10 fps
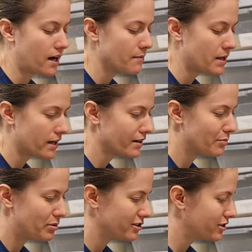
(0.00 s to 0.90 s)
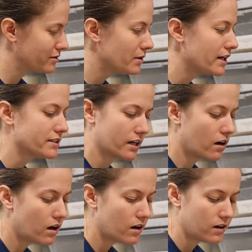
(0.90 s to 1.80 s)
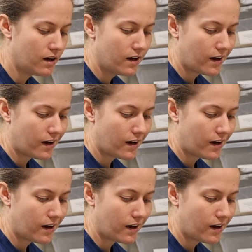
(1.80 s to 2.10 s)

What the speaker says: I'm not gonna push her much at all,